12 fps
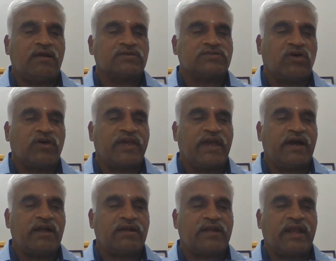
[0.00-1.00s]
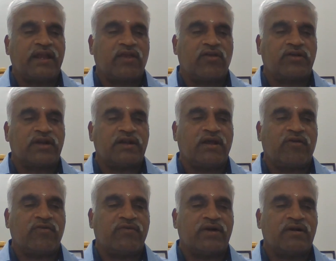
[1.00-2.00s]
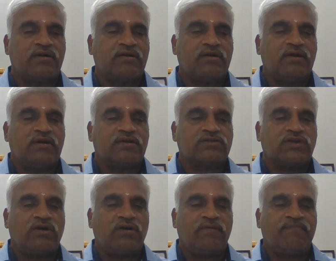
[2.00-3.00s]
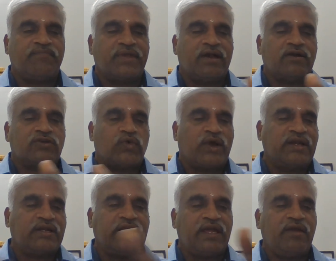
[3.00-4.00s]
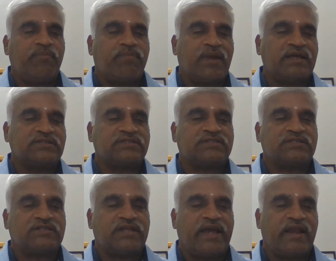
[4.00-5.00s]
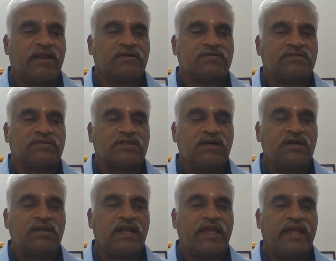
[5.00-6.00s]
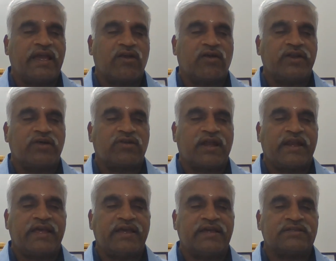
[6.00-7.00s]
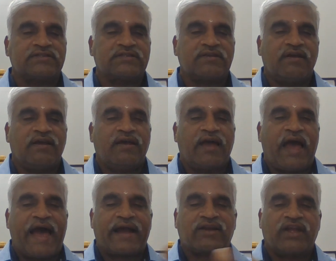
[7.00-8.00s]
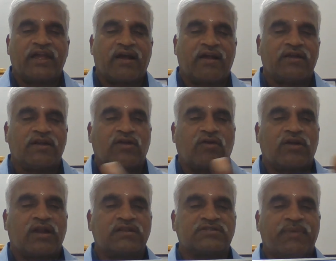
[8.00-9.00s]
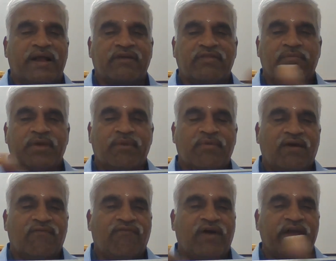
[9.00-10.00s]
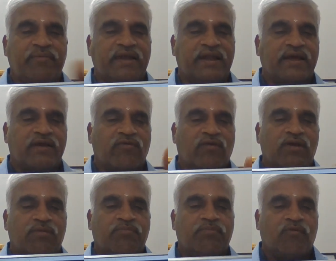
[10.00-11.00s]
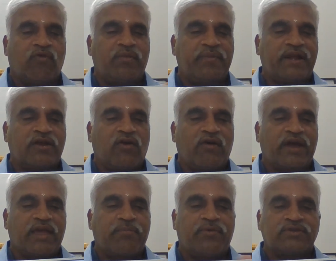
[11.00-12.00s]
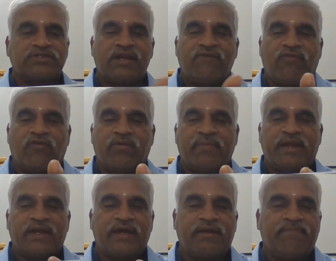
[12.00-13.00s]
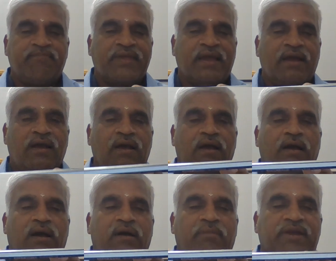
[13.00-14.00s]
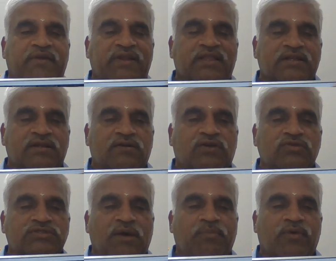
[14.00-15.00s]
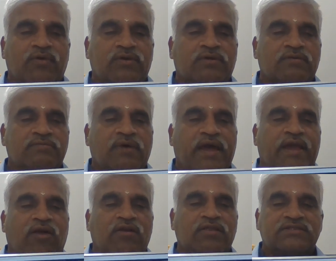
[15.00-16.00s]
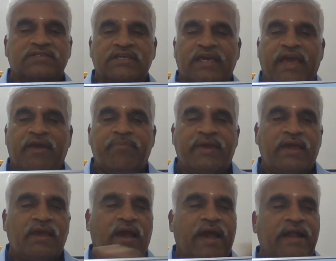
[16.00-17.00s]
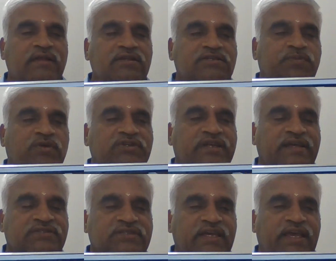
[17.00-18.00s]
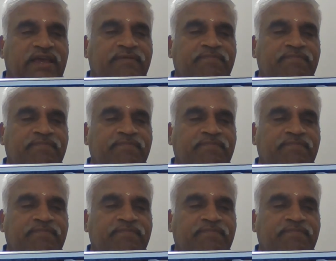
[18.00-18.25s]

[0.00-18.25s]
So here 10 kilonewton downward. So 20 plus 10, 30 kilonewton is acting on the total span of the beam of 5 meter. 1 meter overhanging portion, 4 meter between the two support. I call this AB and this portion as C.